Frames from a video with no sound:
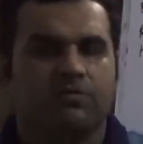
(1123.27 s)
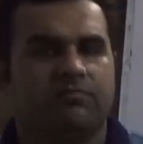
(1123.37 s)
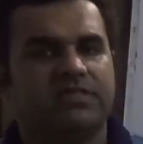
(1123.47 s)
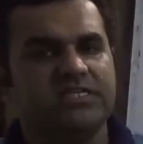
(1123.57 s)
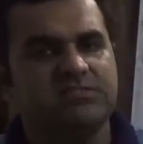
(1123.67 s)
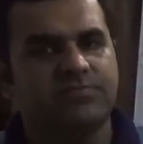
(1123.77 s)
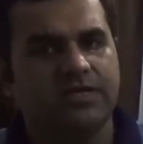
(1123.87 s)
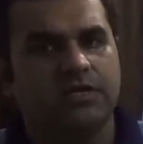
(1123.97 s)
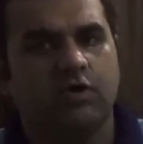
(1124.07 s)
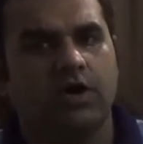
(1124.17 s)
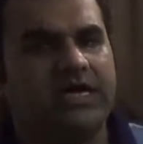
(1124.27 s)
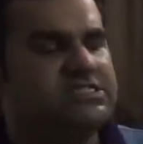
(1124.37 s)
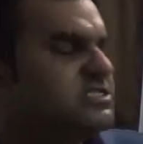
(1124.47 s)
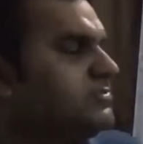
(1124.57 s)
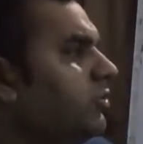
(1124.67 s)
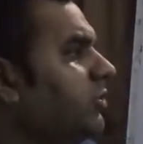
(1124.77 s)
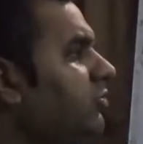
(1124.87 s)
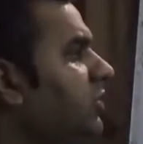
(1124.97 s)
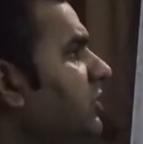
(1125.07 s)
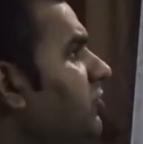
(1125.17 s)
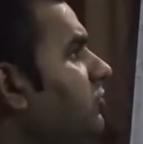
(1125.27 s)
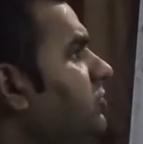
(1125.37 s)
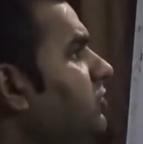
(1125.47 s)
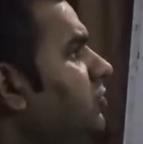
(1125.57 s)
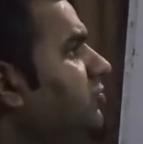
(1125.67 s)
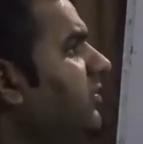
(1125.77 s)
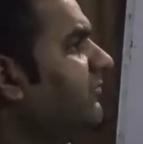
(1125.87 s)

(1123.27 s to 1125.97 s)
With this video, I just wanted to introduce you to a